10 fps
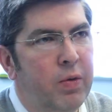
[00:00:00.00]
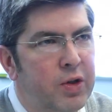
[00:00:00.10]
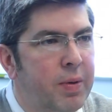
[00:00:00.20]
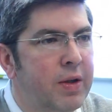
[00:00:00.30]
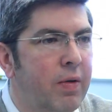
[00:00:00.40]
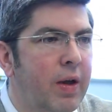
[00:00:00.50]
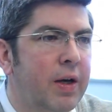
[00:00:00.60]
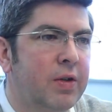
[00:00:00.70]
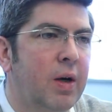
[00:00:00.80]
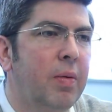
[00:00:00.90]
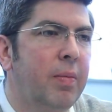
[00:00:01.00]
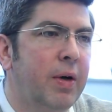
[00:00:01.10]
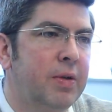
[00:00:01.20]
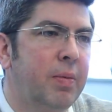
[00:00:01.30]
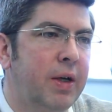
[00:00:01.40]
We spent the last couple
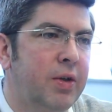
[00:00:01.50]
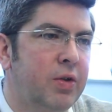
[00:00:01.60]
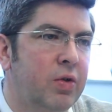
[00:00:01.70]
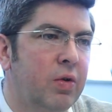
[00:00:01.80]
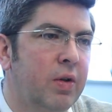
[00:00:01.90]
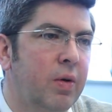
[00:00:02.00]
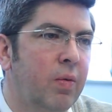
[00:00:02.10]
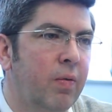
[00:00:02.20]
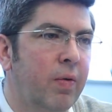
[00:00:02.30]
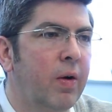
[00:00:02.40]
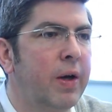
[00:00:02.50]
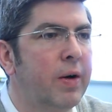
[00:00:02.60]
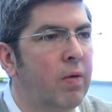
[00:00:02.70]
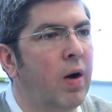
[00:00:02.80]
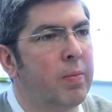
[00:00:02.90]
months making sure that we're very
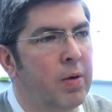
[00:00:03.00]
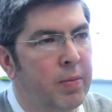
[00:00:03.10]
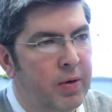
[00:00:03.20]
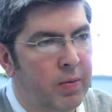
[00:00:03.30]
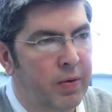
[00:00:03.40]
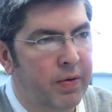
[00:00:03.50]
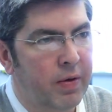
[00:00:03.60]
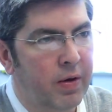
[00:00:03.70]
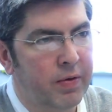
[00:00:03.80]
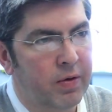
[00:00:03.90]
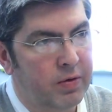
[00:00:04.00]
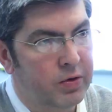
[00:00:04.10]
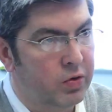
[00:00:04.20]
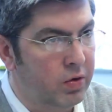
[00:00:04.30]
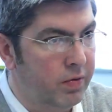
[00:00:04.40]
interoperable with other
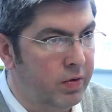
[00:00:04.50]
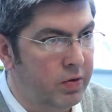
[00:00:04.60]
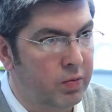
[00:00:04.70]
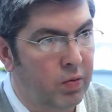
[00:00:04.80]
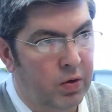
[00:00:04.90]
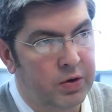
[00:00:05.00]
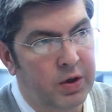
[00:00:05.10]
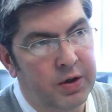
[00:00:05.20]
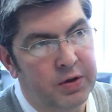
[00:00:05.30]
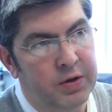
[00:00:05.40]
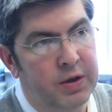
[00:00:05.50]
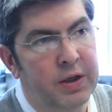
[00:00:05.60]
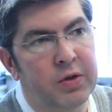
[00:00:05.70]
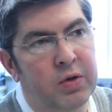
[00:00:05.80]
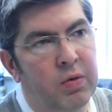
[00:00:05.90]
servers, workstations,
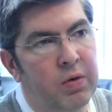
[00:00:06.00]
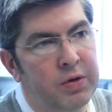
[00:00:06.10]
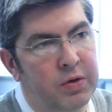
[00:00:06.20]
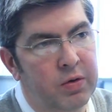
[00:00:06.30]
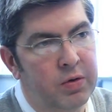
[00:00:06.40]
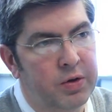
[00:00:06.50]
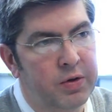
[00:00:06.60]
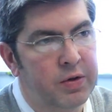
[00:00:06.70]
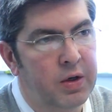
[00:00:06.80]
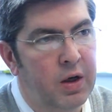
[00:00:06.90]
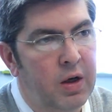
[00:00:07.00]
and storage solutions.